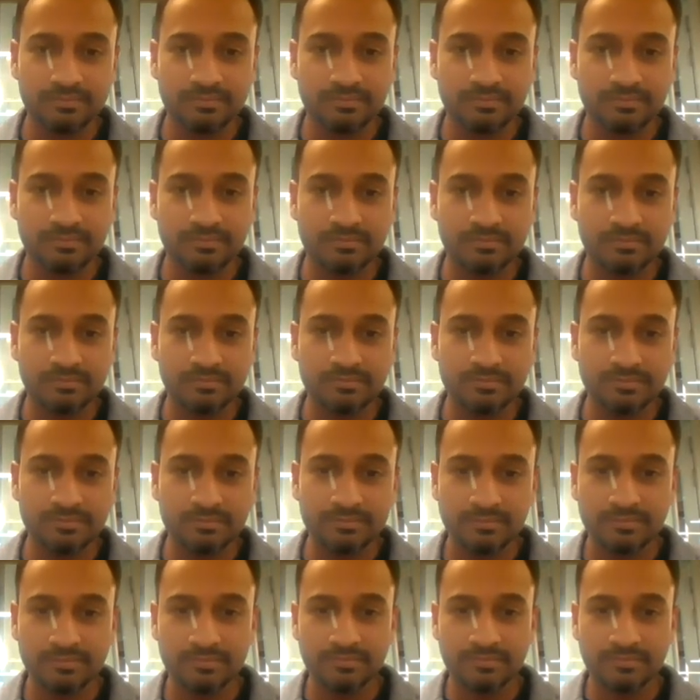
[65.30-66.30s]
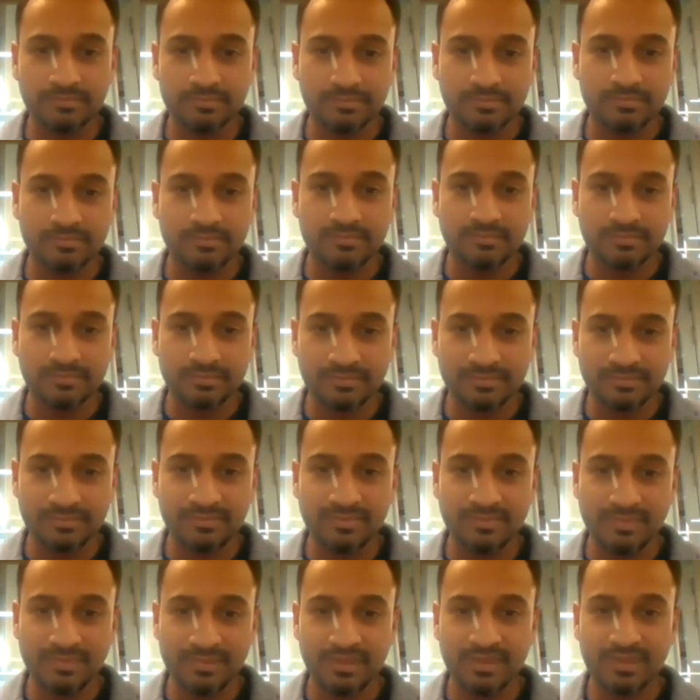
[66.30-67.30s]

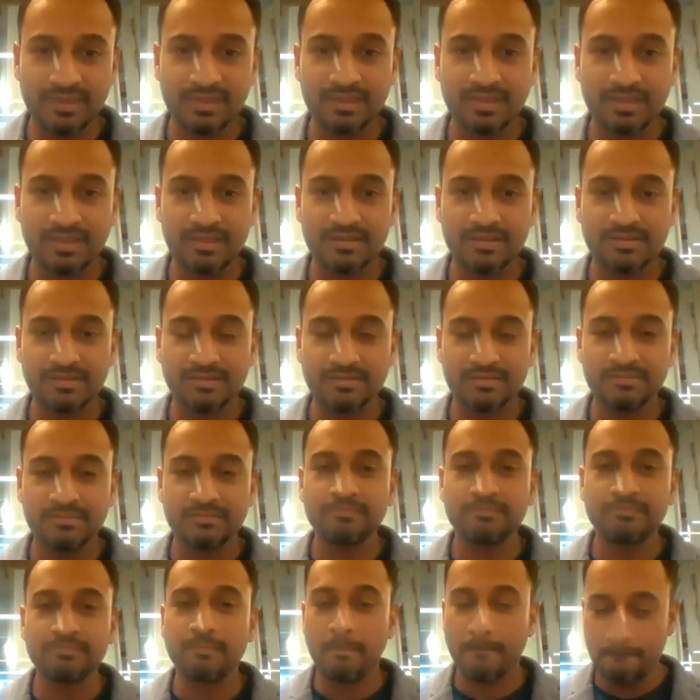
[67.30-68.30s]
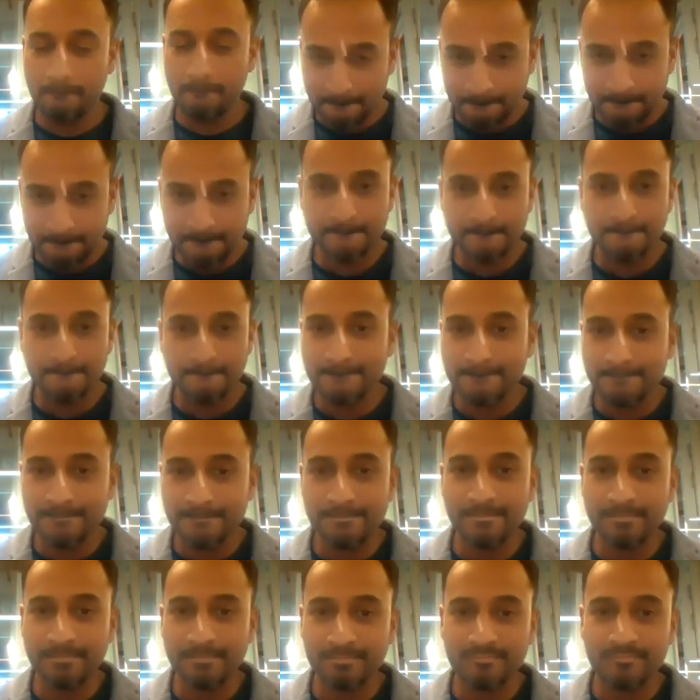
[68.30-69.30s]

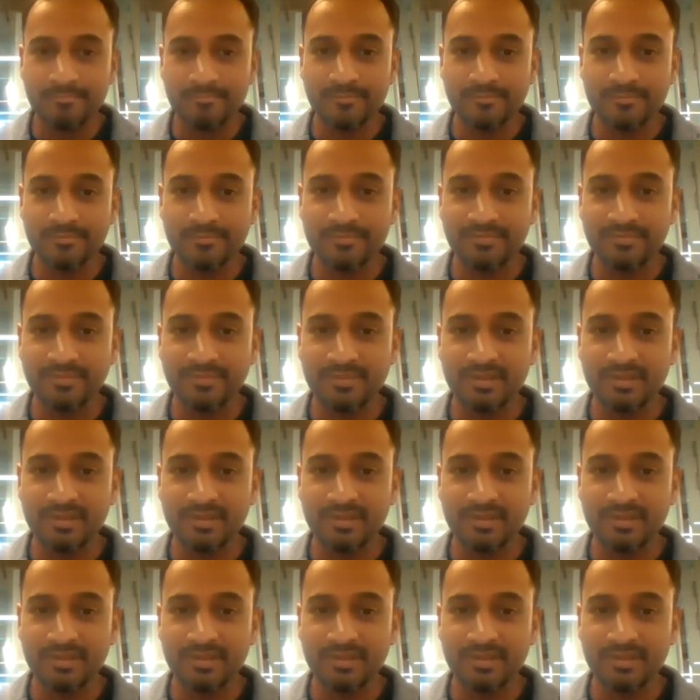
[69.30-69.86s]
(not speaking)